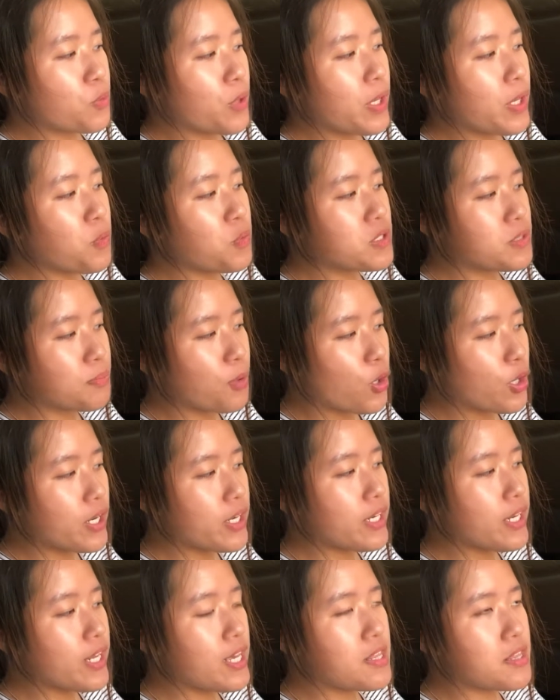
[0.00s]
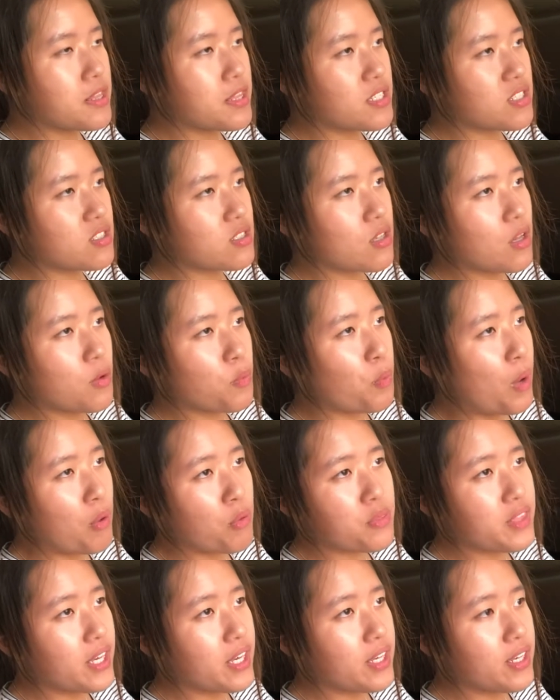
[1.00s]
He was born in this
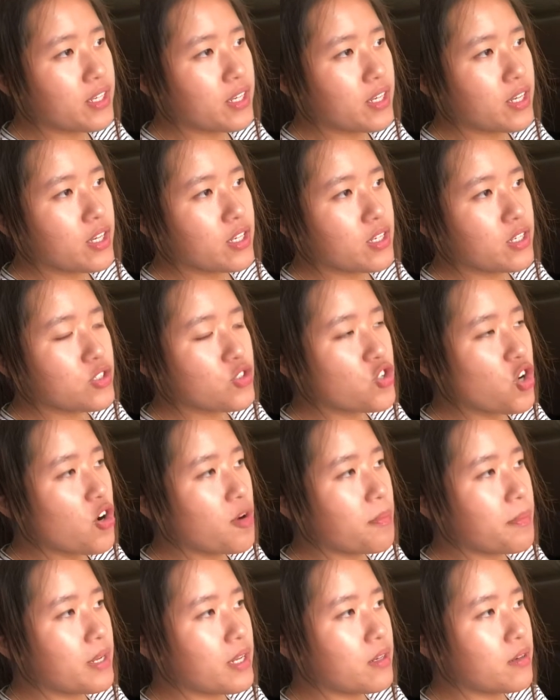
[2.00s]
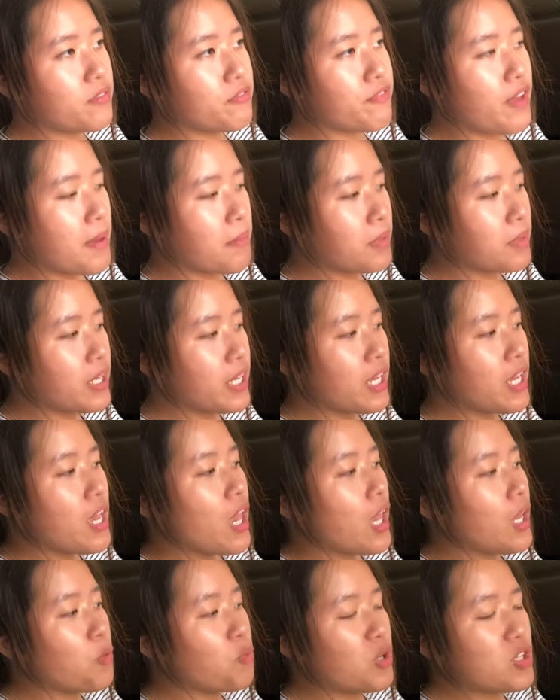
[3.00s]
wealthy German family
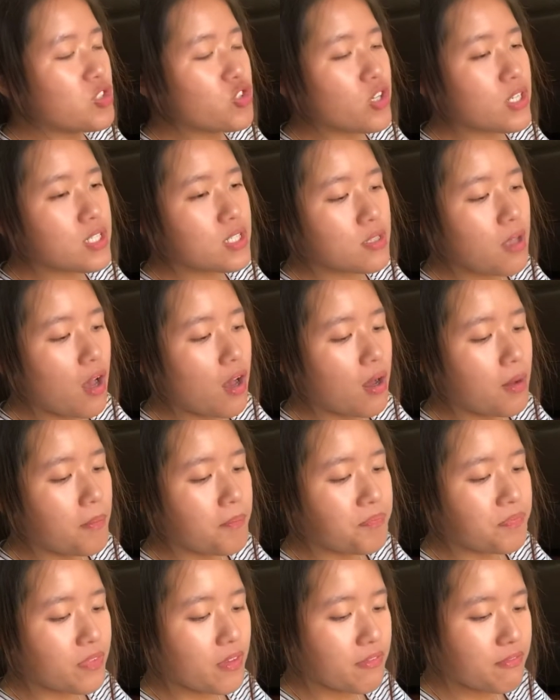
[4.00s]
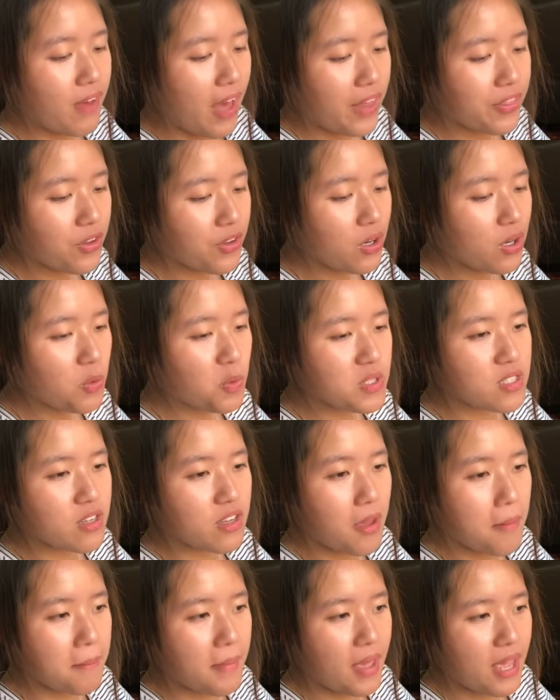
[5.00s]
in which his father was a
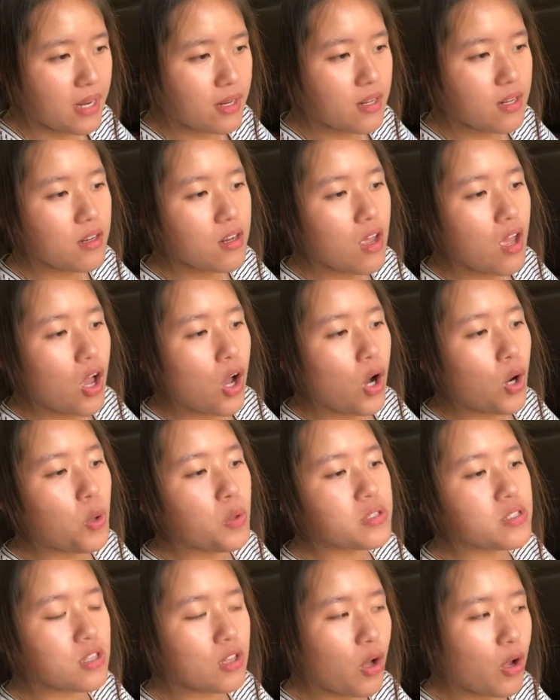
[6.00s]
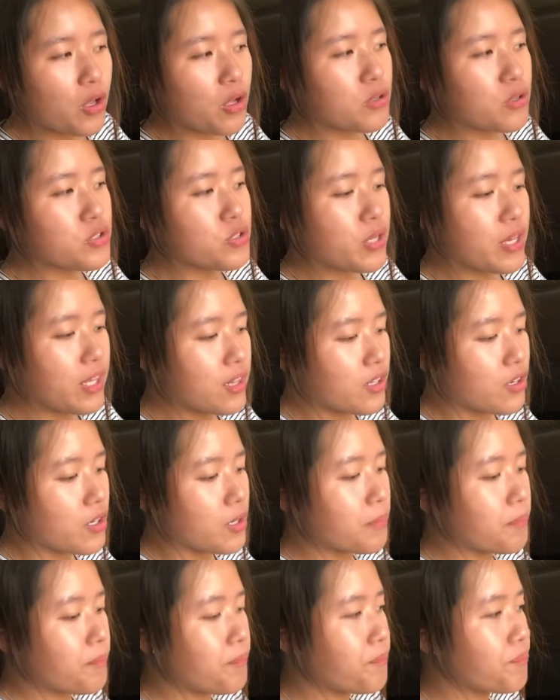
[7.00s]
commandant who was loyal to Hitler.